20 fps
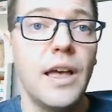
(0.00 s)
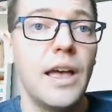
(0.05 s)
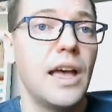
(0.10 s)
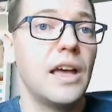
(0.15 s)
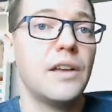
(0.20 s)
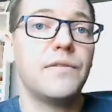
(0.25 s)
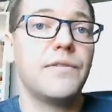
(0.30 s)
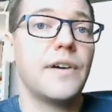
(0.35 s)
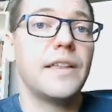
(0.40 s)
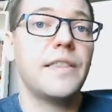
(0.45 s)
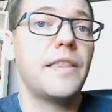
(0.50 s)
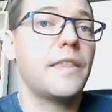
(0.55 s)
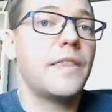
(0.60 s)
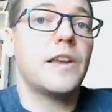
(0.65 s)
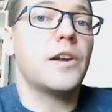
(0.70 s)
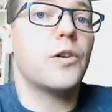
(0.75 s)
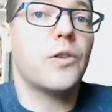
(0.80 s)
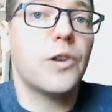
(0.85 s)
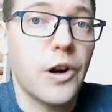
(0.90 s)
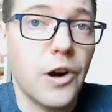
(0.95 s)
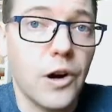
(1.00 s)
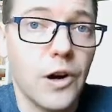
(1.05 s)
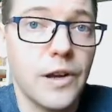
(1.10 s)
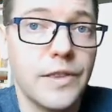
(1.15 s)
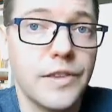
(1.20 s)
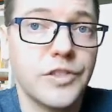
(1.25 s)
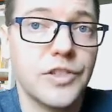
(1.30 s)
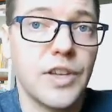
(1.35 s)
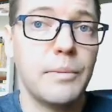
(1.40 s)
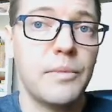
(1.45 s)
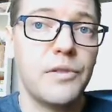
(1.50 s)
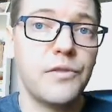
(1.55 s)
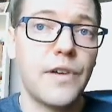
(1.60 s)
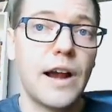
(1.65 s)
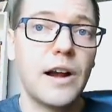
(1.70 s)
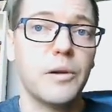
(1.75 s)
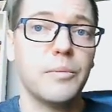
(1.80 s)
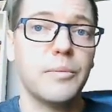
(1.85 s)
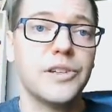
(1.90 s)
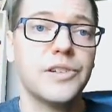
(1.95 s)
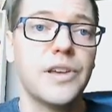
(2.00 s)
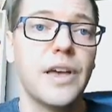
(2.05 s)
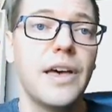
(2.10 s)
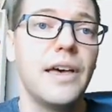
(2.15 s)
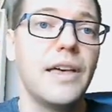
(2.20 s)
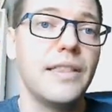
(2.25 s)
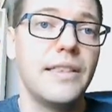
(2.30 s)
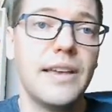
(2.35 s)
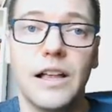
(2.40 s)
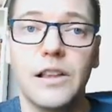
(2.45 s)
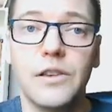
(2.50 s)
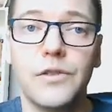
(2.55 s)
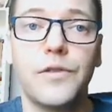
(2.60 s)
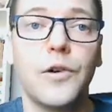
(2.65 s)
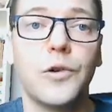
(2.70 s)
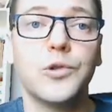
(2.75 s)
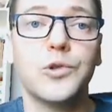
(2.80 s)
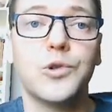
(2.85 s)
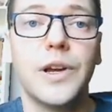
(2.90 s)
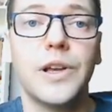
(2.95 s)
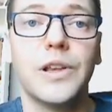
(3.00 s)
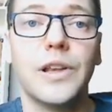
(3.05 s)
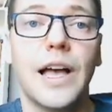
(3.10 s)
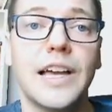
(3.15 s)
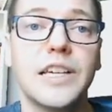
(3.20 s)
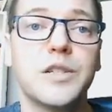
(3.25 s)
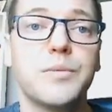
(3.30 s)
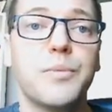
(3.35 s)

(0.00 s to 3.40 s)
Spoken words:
and find that they don't occur in the same environment. The allophones realized